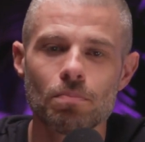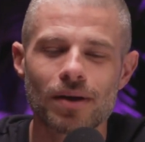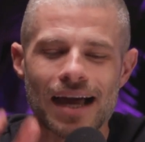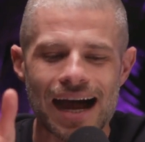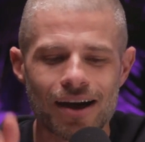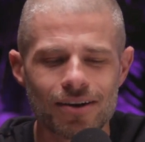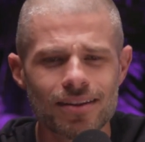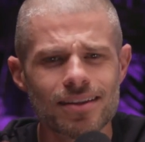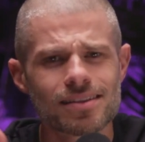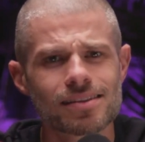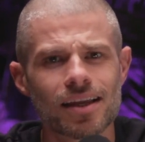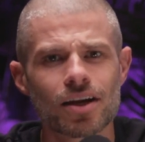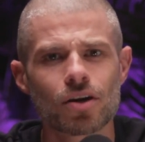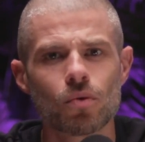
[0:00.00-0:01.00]
but how did
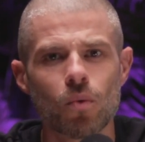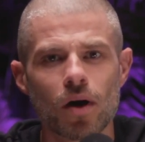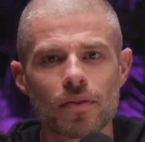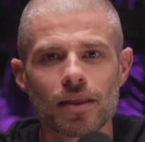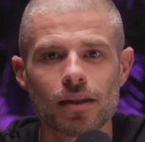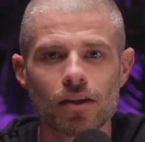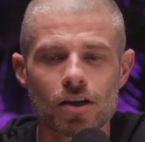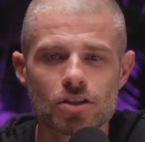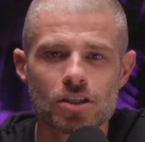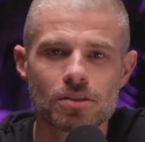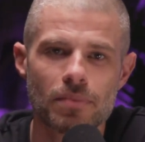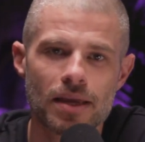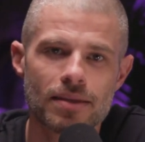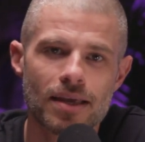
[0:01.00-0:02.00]
this layer 1 that launched
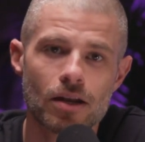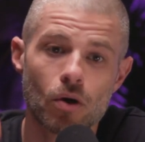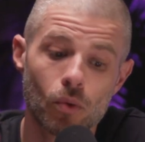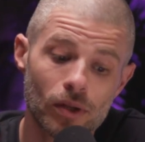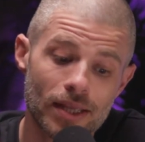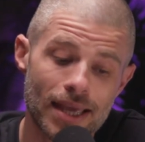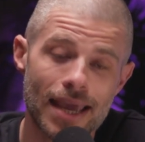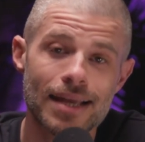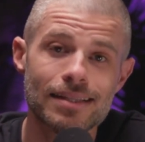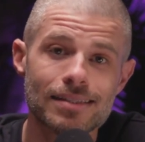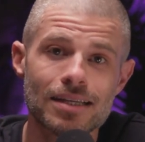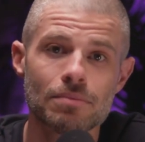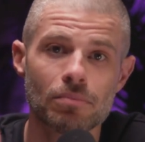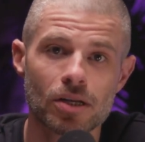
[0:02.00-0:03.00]
its mainnet only
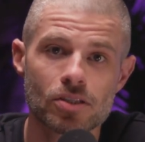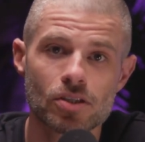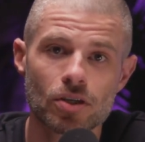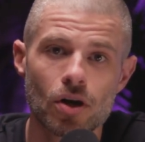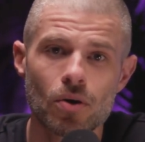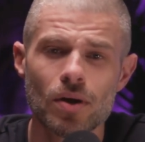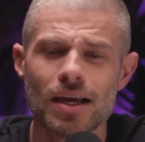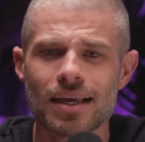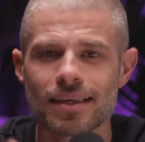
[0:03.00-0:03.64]
18 months ago